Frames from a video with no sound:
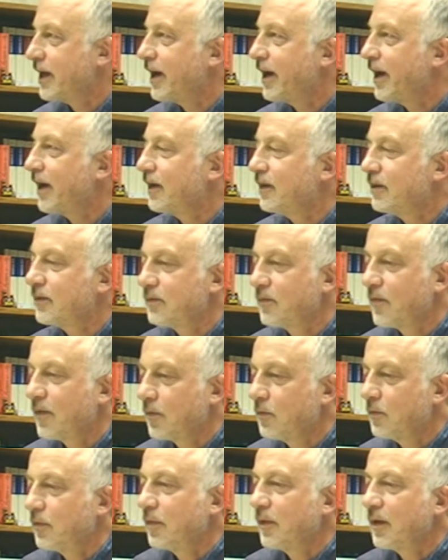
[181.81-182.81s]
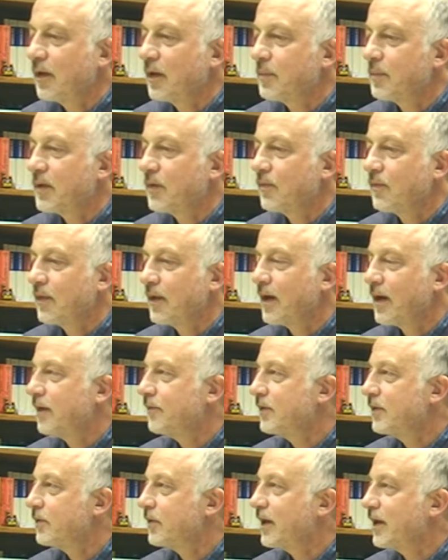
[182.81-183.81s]
And the good thing about the
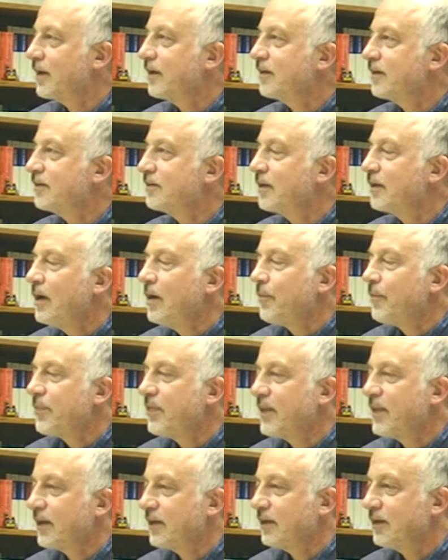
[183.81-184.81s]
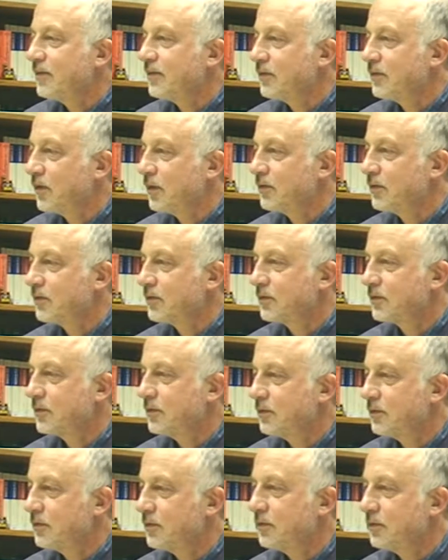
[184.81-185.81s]
ArVO is that it's not
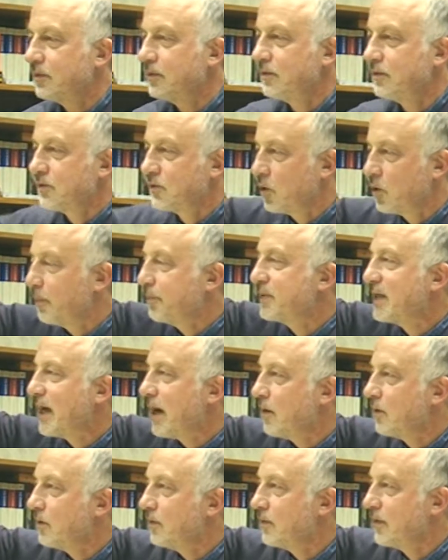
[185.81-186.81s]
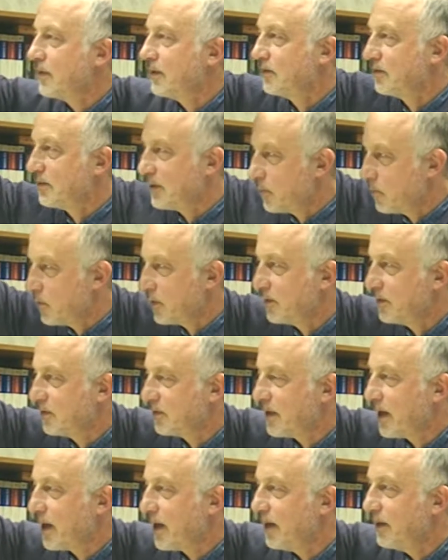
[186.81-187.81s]
top-down, that someone
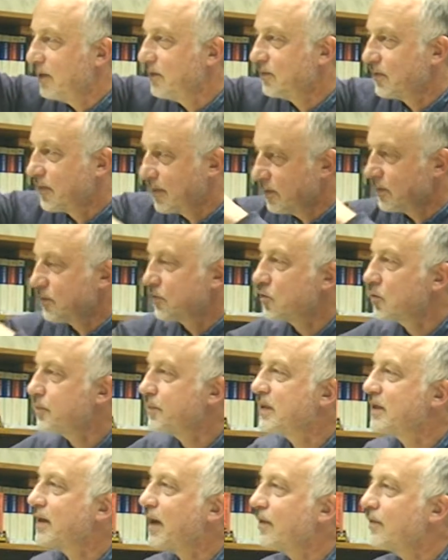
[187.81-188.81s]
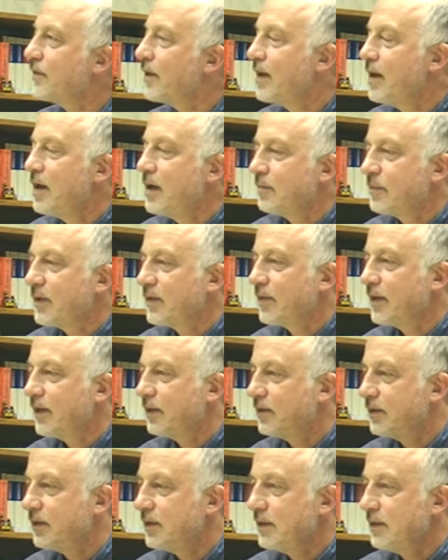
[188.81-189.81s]
decides this should be done, but
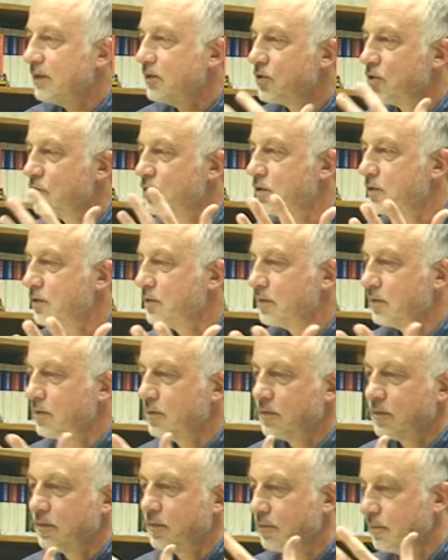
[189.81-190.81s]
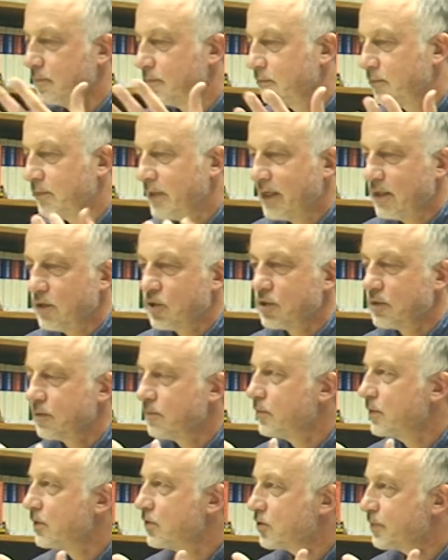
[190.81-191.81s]
that each
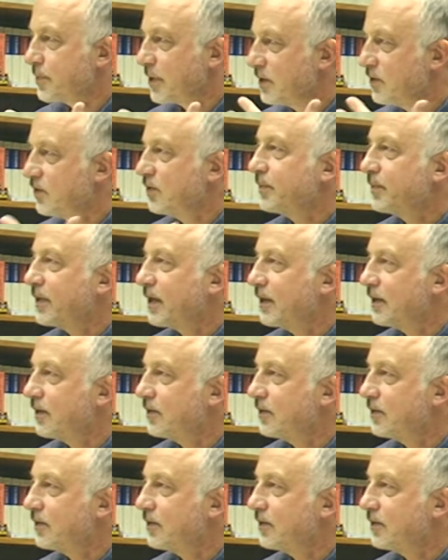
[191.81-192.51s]
nation which participates